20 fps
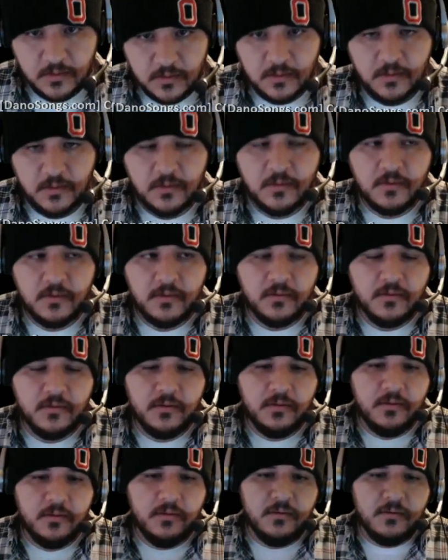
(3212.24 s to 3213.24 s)
Oh,
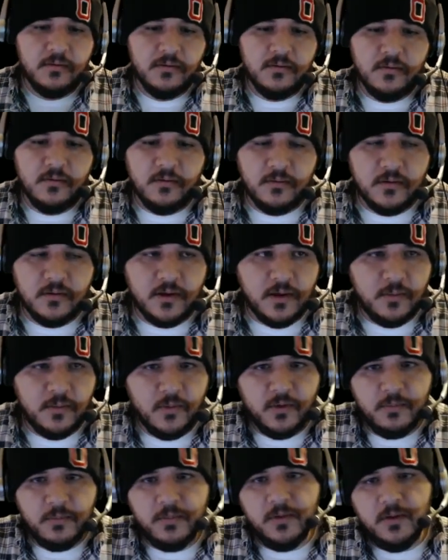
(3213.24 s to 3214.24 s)
and no time
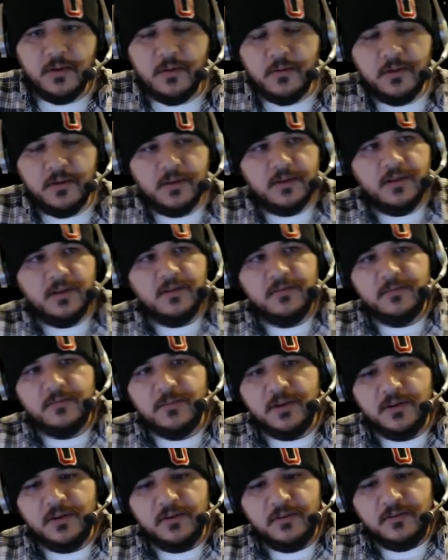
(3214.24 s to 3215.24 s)
warp below 8,000
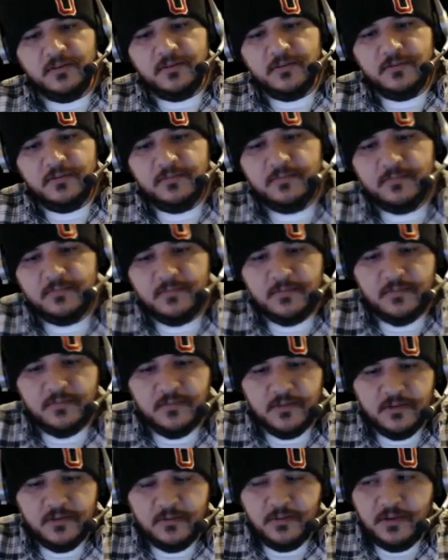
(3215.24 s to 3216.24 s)
meters.
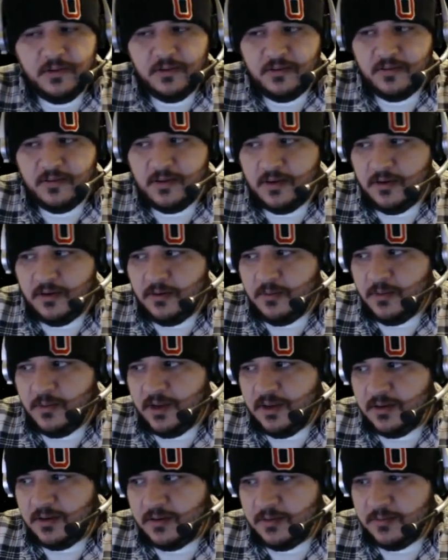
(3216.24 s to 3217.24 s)
So we get to sit here and
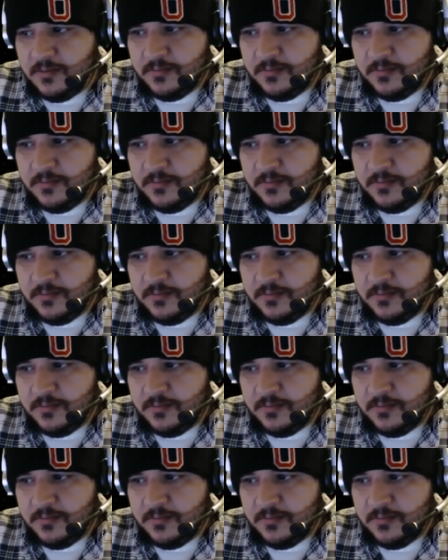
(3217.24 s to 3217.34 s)
wait.